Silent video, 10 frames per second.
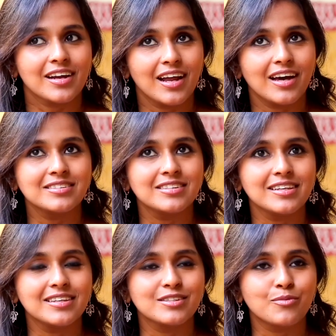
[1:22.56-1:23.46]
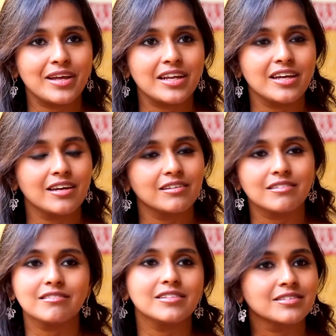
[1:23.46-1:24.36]
classic is very
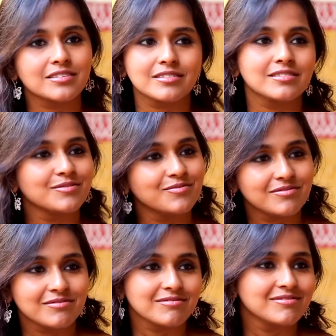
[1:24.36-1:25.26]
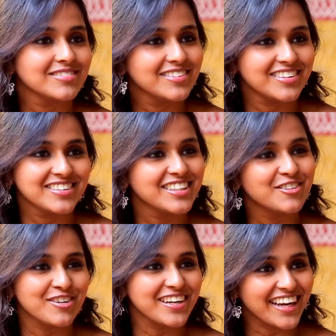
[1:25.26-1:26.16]
it's a
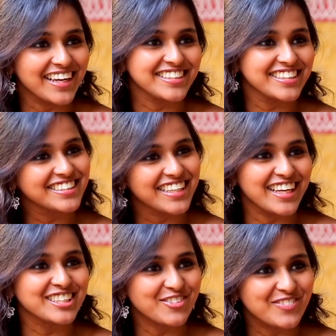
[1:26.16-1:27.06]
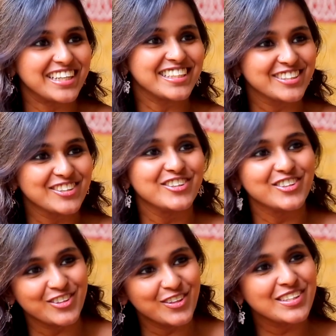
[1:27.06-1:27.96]
different class it's class apart so
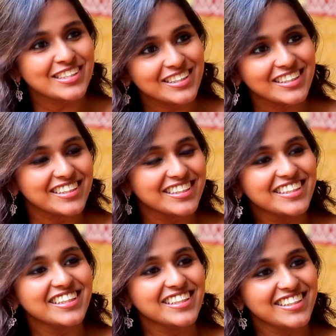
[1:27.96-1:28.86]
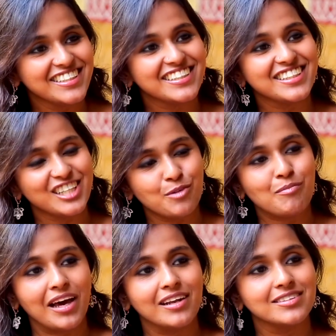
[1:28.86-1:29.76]
you know it's a
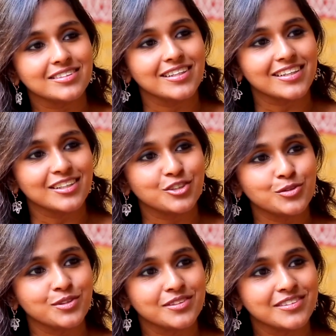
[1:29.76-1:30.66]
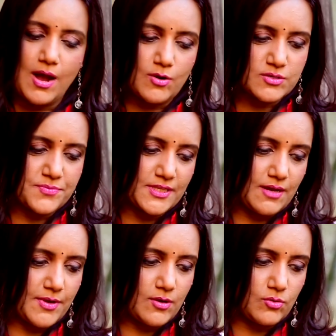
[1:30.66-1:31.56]
balance that I choose maaku smita
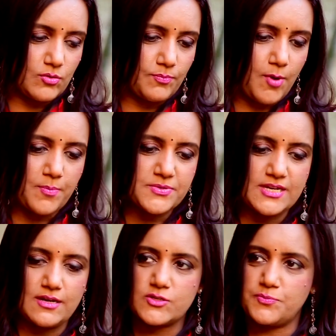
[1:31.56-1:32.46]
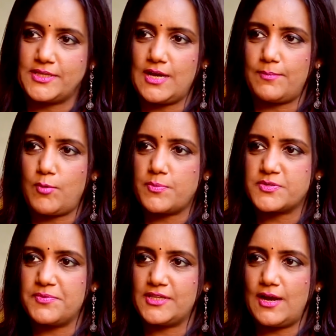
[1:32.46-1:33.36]
meeru pop singer smita pop
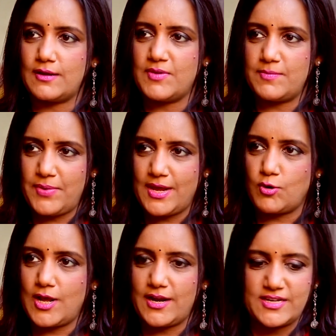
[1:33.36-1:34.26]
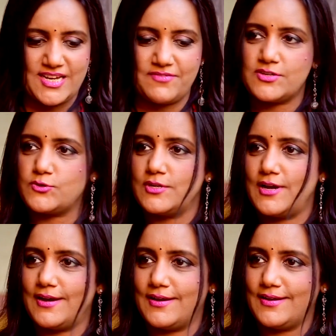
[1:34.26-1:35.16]
smita mee peru kuda alage save
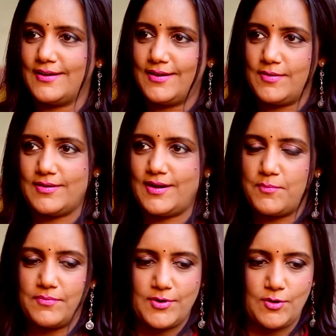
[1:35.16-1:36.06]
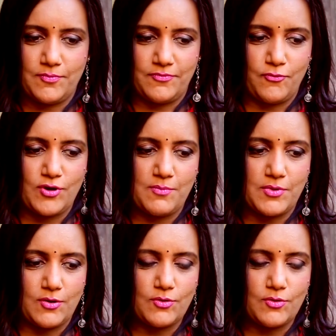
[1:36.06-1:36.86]
chestunna no phone number